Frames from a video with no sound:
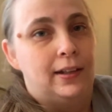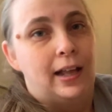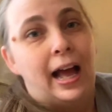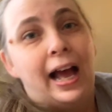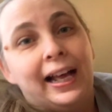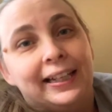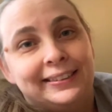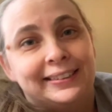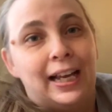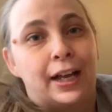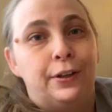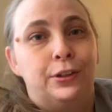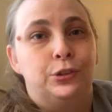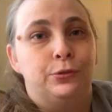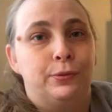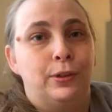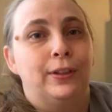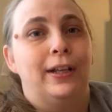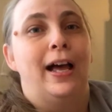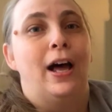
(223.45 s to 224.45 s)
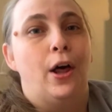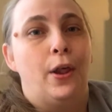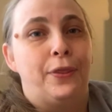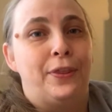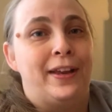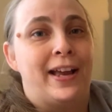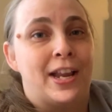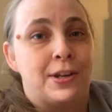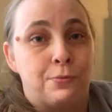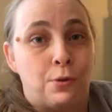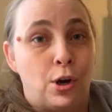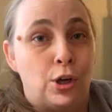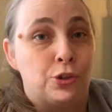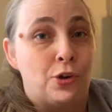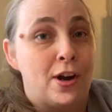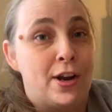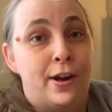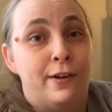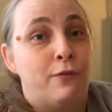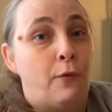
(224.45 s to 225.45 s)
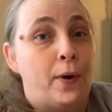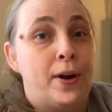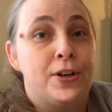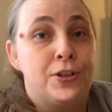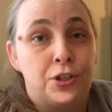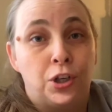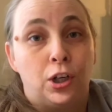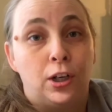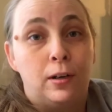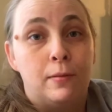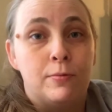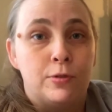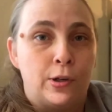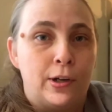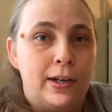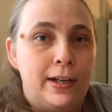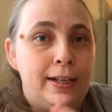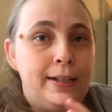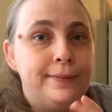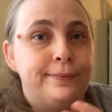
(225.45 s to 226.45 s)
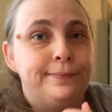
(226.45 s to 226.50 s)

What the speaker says: That sounds real healthy as we're all trying to avoid germs, right?